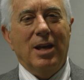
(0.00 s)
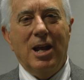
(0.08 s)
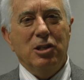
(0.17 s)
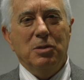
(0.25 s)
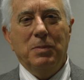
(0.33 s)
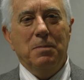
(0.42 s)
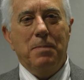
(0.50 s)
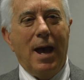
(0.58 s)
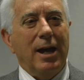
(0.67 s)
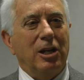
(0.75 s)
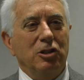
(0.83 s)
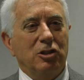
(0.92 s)
that hasn't been
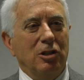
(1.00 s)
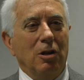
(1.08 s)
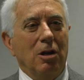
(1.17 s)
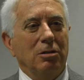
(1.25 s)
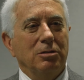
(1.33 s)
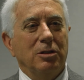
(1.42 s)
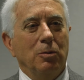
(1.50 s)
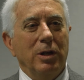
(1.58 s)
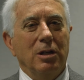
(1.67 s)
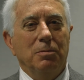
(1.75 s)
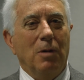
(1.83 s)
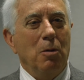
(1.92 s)
packaged at all. So we
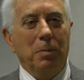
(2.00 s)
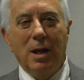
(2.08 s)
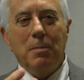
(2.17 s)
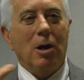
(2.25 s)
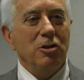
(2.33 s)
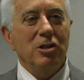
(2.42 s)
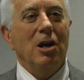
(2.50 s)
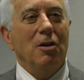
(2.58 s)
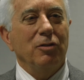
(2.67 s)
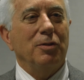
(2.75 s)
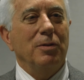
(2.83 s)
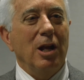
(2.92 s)
can all blame
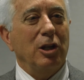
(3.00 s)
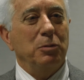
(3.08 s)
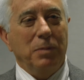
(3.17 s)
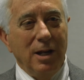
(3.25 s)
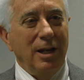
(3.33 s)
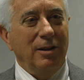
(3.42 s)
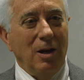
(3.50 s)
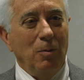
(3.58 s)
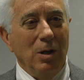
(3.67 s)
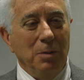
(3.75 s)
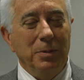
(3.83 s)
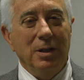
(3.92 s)
ourselves for not explaining that well,